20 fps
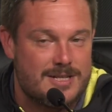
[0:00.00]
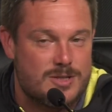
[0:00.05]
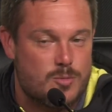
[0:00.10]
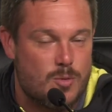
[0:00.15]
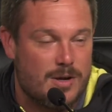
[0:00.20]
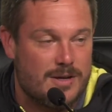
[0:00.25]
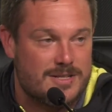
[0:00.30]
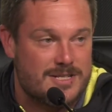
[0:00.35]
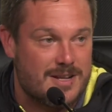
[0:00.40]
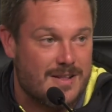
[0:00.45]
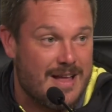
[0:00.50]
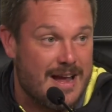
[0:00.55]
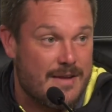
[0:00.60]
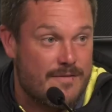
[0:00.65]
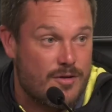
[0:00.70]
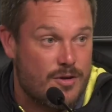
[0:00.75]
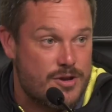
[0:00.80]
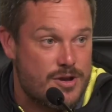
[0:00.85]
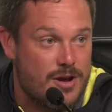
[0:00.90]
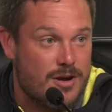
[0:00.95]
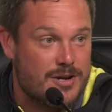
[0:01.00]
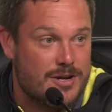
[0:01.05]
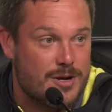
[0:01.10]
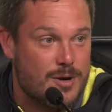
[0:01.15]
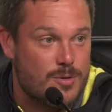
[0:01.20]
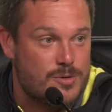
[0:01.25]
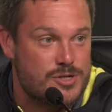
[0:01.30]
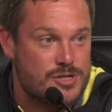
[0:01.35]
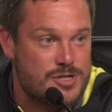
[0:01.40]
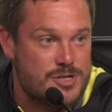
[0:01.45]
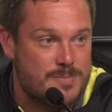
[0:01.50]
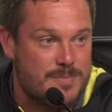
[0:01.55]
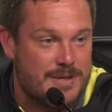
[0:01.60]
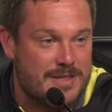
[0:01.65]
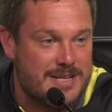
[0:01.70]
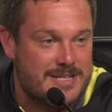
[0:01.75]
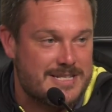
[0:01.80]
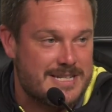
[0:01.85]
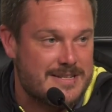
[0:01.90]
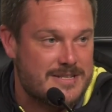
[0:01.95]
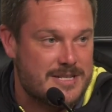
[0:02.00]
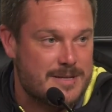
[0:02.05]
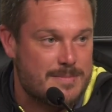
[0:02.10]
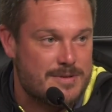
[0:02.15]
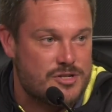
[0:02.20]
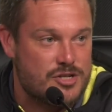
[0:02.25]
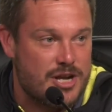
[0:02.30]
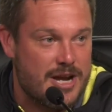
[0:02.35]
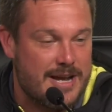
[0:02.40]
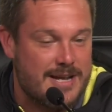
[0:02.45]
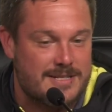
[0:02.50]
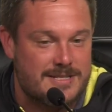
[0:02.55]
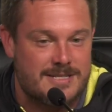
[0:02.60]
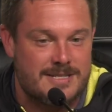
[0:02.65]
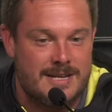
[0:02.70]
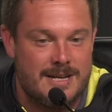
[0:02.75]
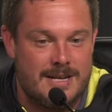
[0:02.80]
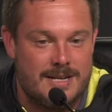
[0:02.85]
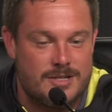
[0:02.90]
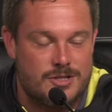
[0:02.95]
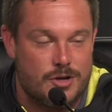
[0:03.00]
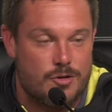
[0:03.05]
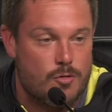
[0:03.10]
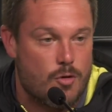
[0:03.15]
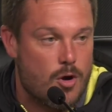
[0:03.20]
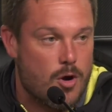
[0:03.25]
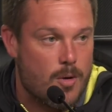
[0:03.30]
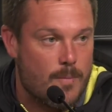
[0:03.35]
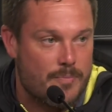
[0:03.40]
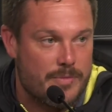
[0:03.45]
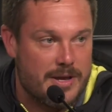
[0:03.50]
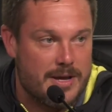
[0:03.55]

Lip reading: as well as a lot of our young coaches, but this gives him a chance to grow.